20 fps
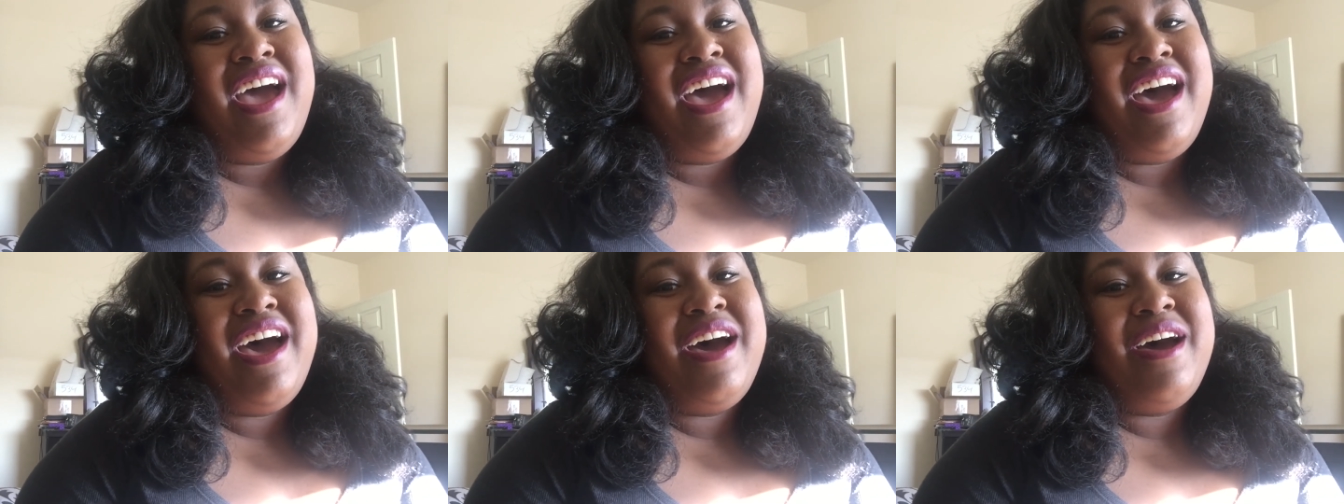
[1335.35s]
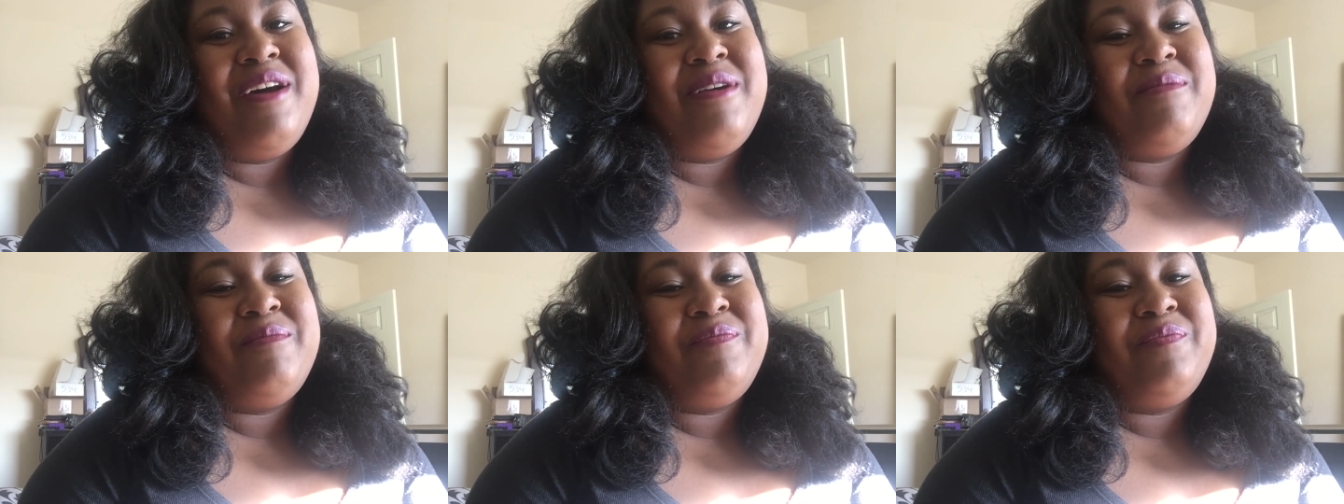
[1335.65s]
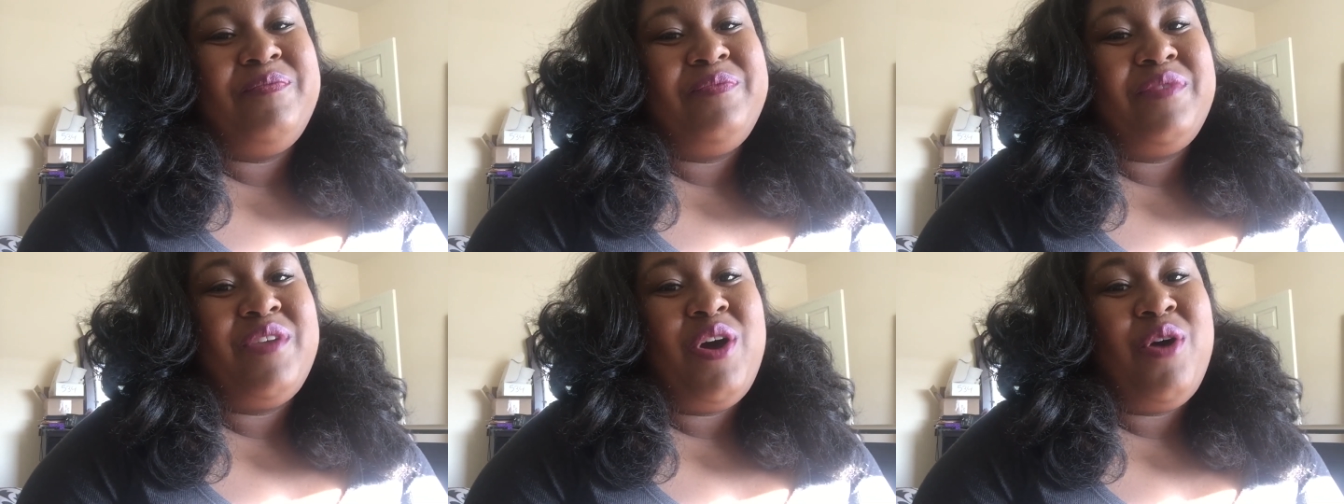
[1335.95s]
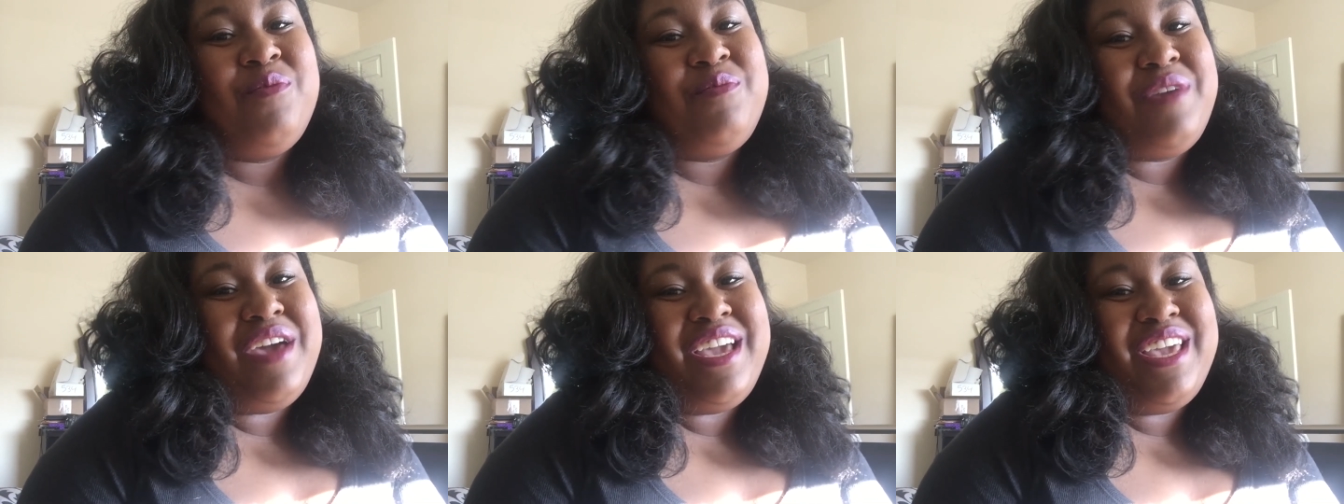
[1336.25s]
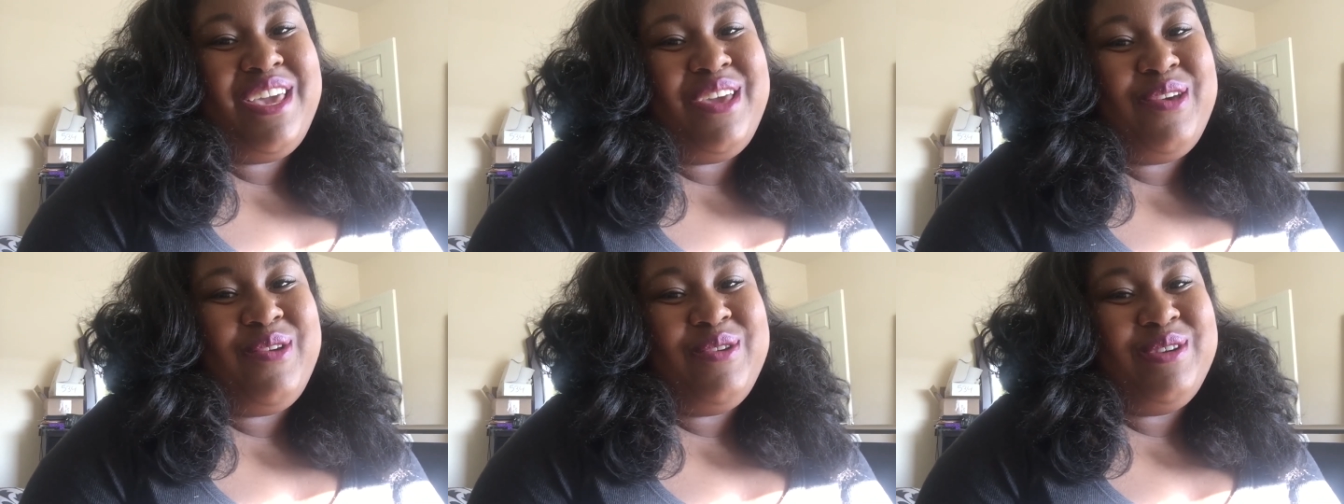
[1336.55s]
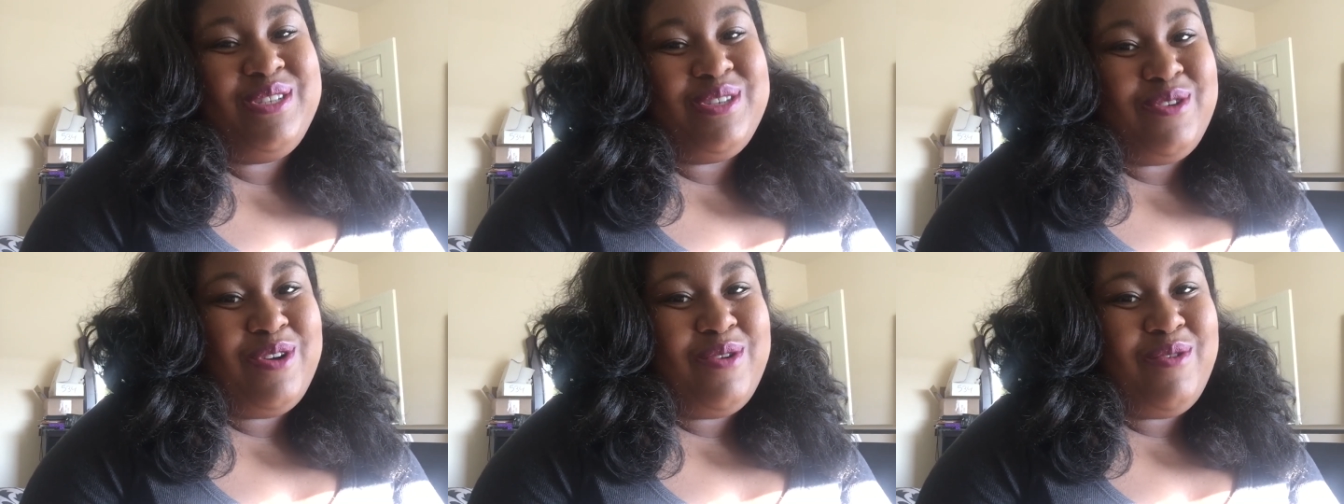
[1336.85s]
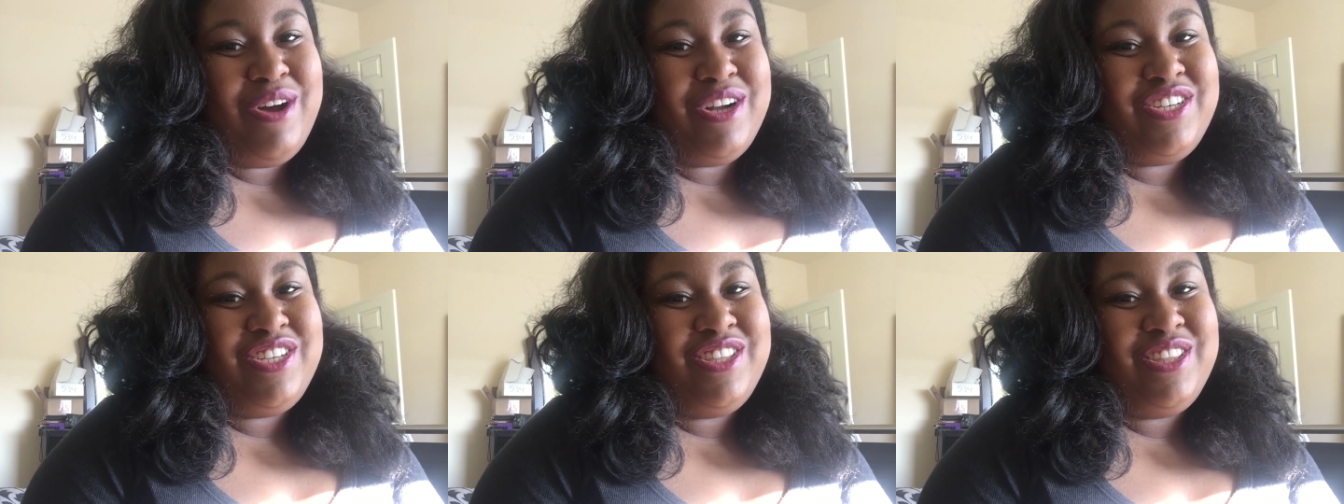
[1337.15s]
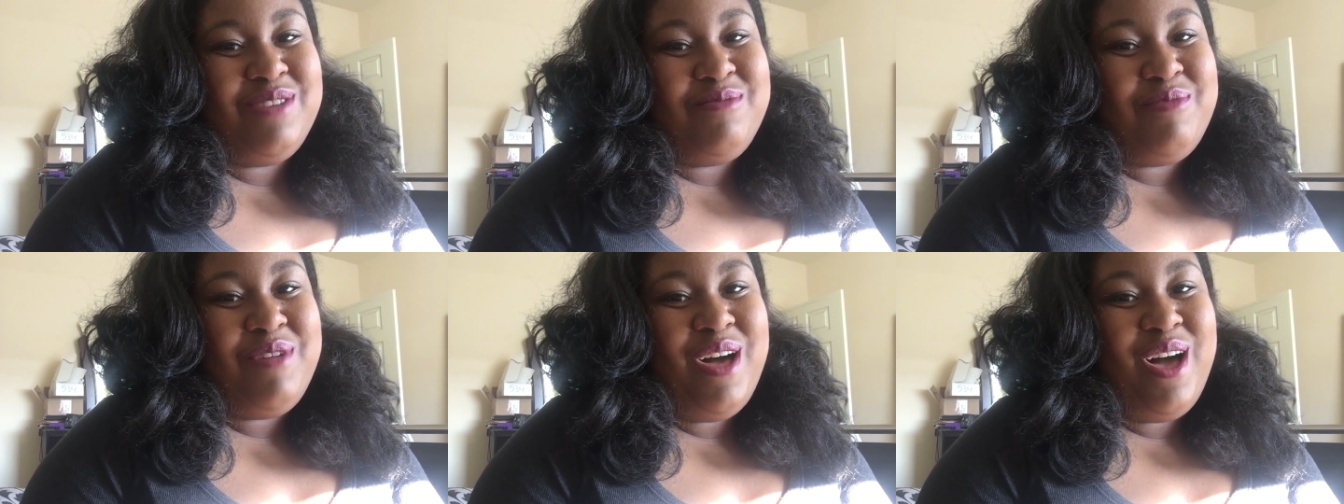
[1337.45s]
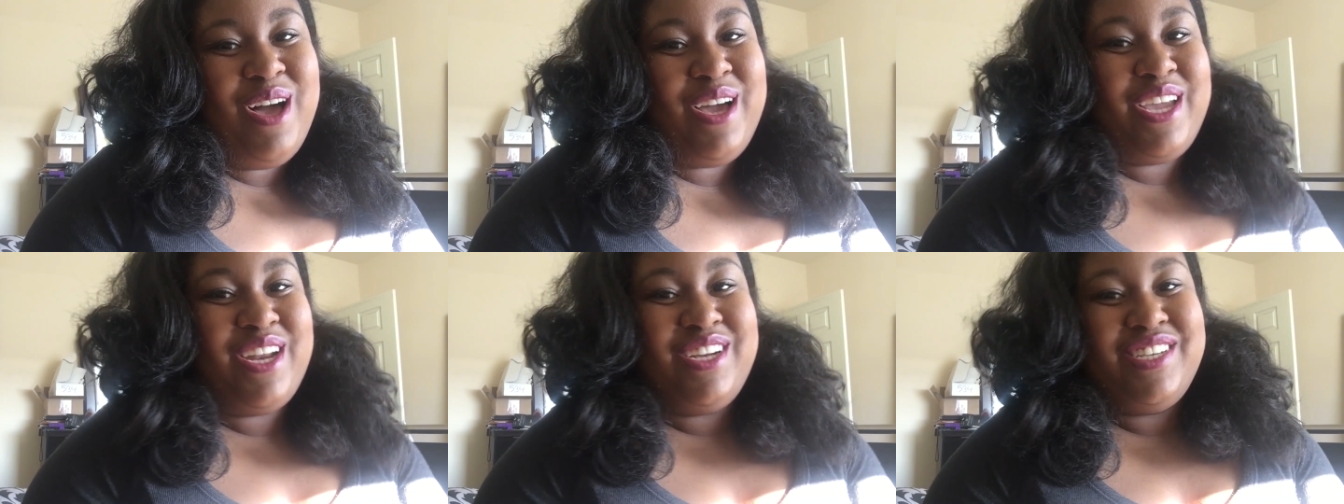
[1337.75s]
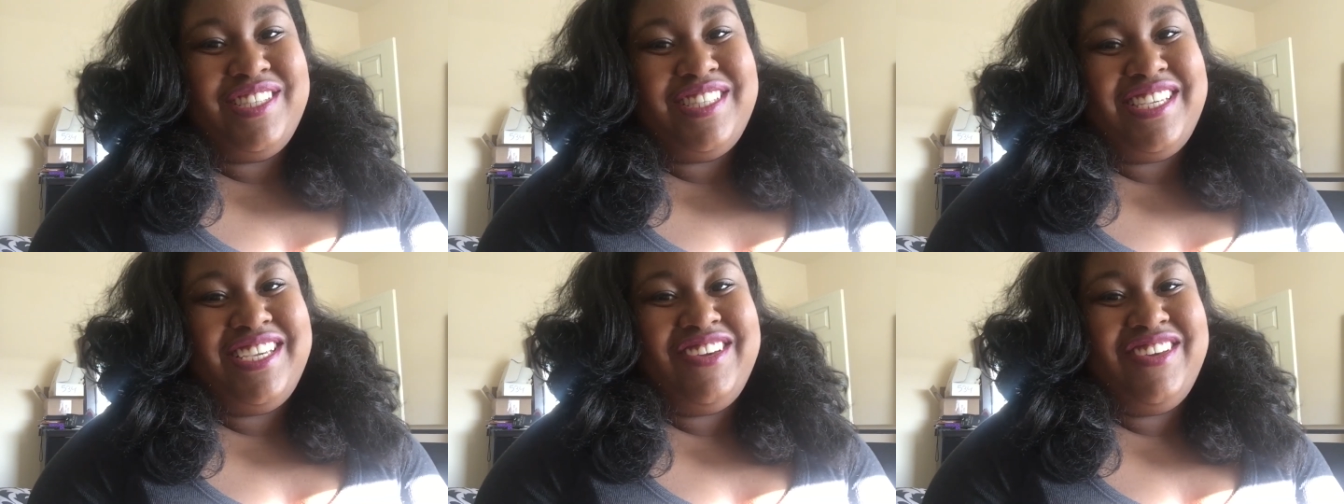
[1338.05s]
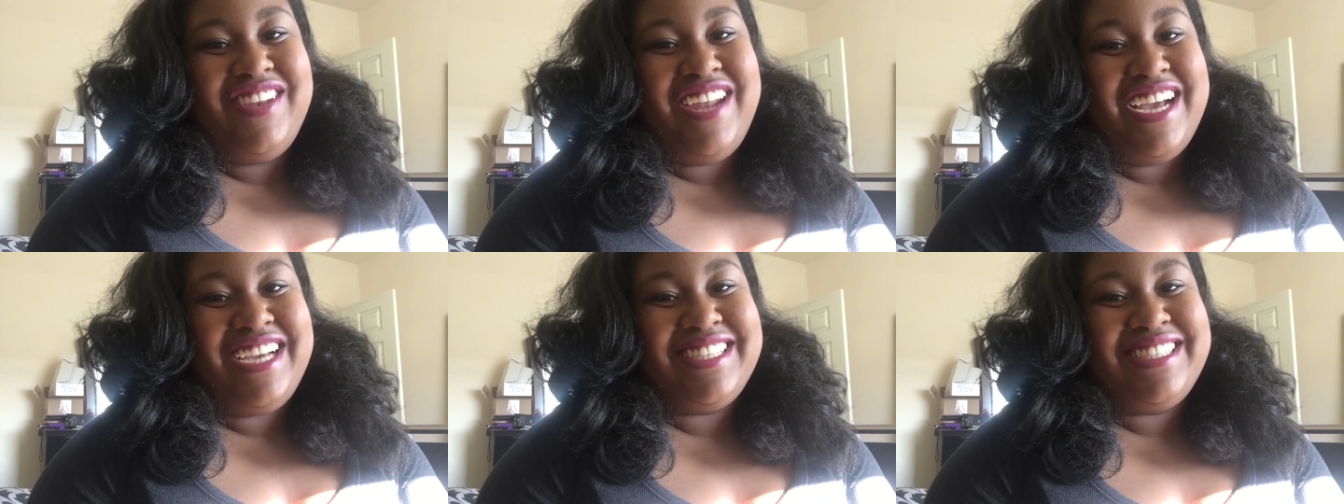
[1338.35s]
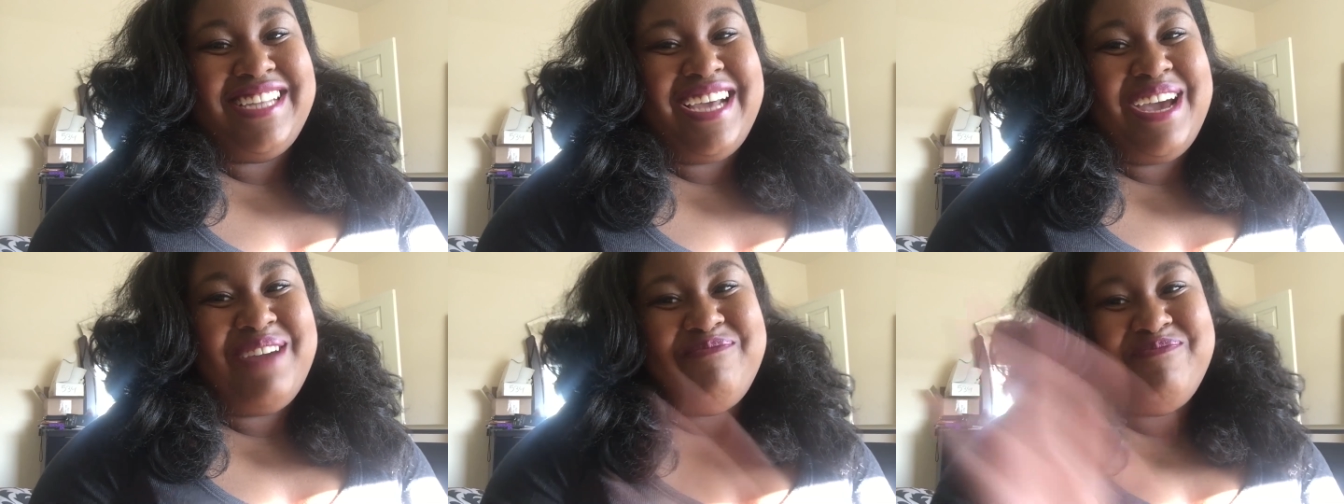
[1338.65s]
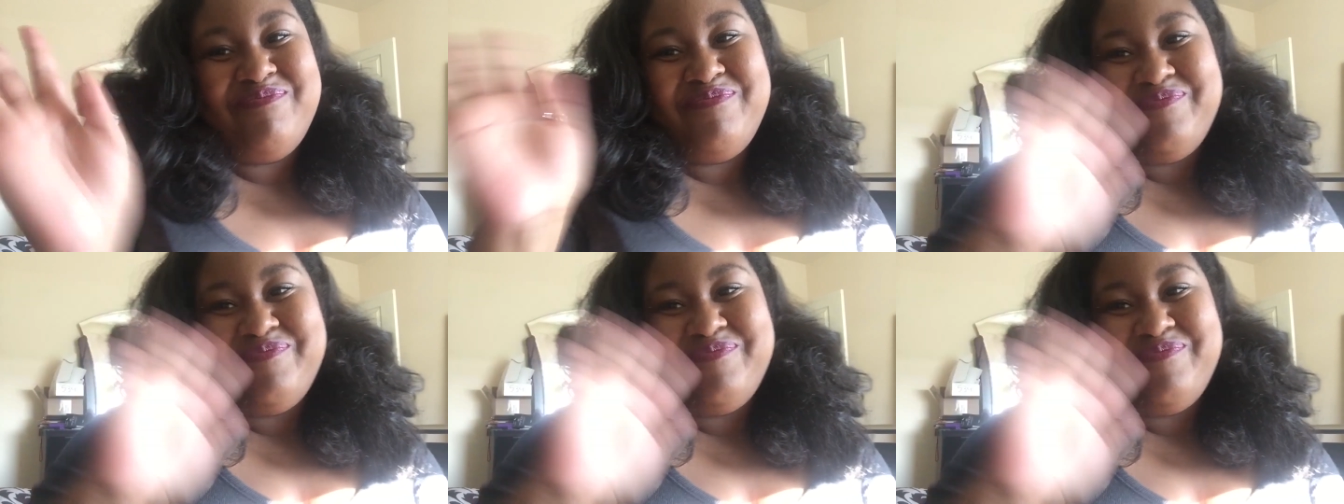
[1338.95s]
Um, hope that you enjoyed watching the vlog, and I'll see you next time.